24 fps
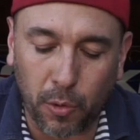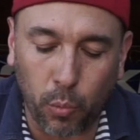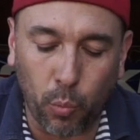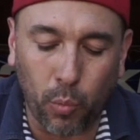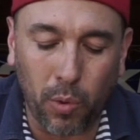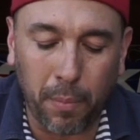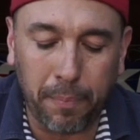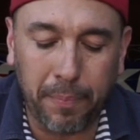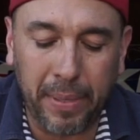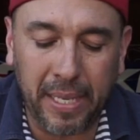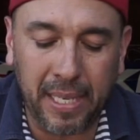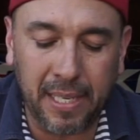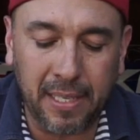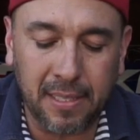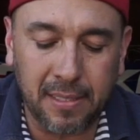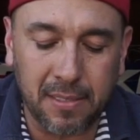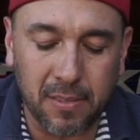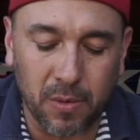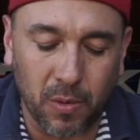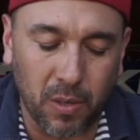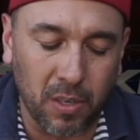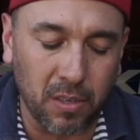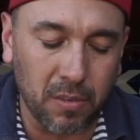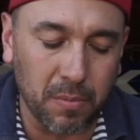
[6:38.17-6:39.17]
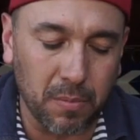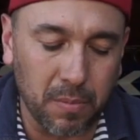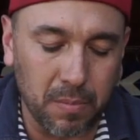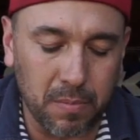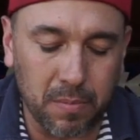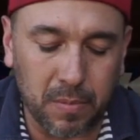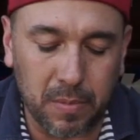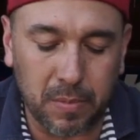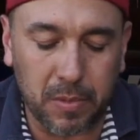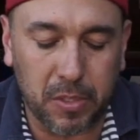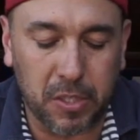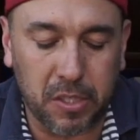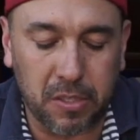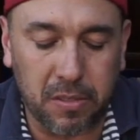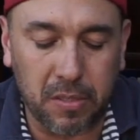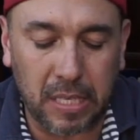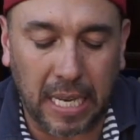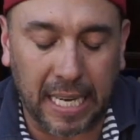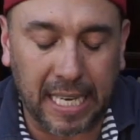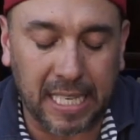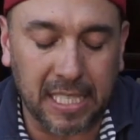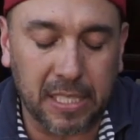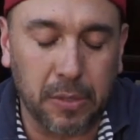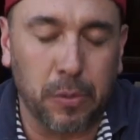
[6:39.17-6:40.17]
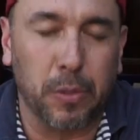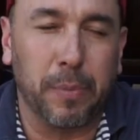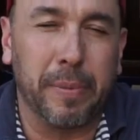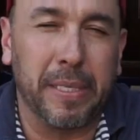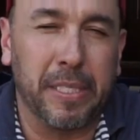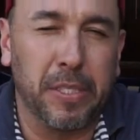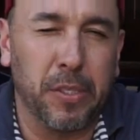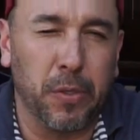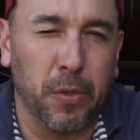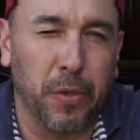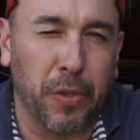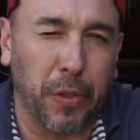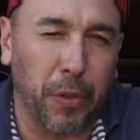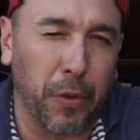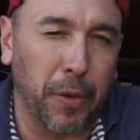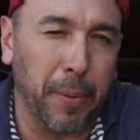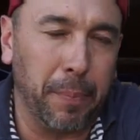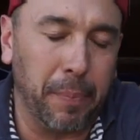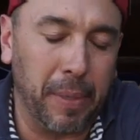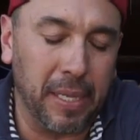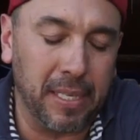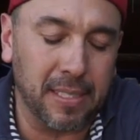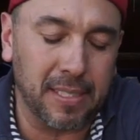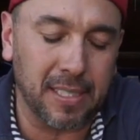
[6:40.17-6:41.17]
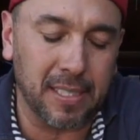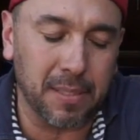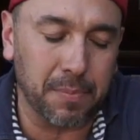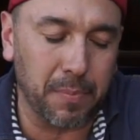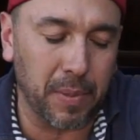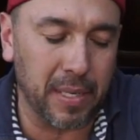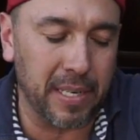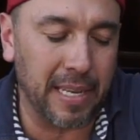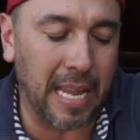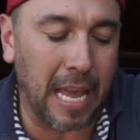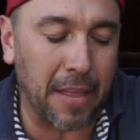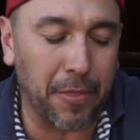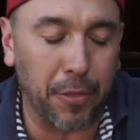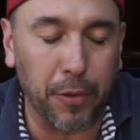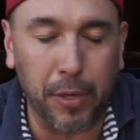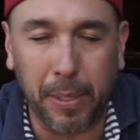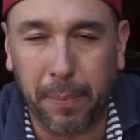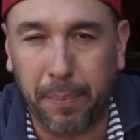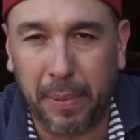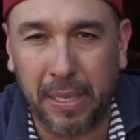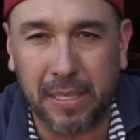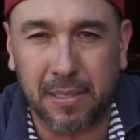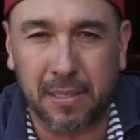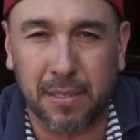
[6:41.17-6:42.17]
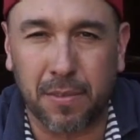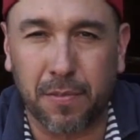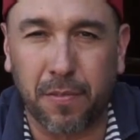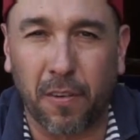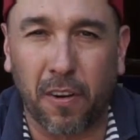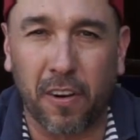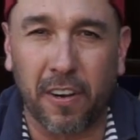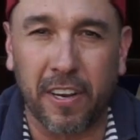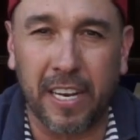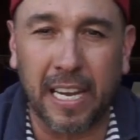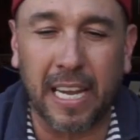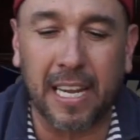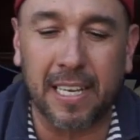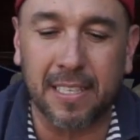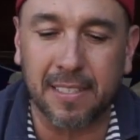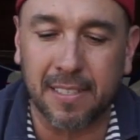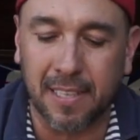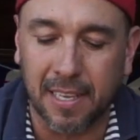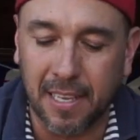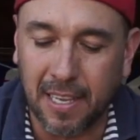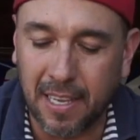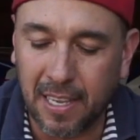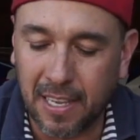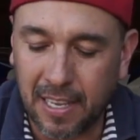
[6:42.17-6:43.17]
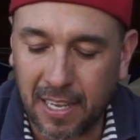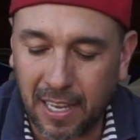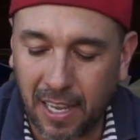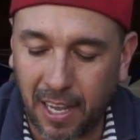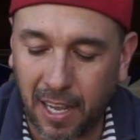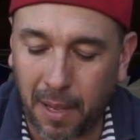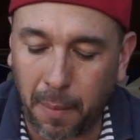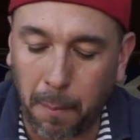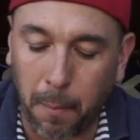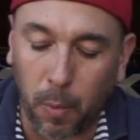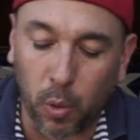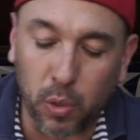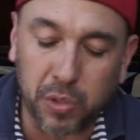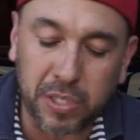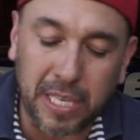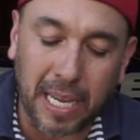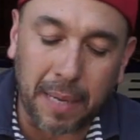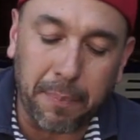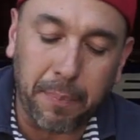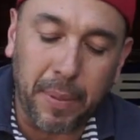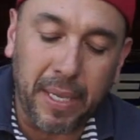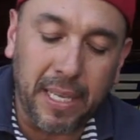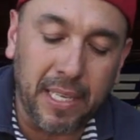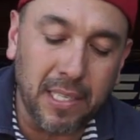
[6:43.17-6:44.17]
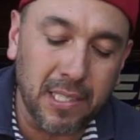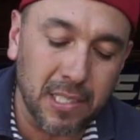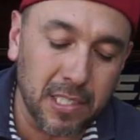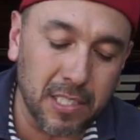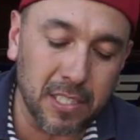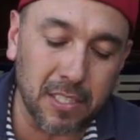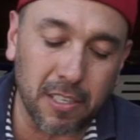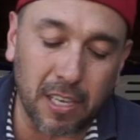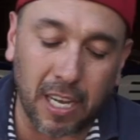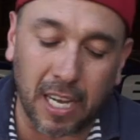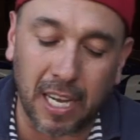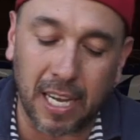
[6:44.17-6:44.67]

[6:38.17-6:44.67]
1-piece, well, I guess it would be 2 or 3 pieces, but not 3 pieces as far as multi-piece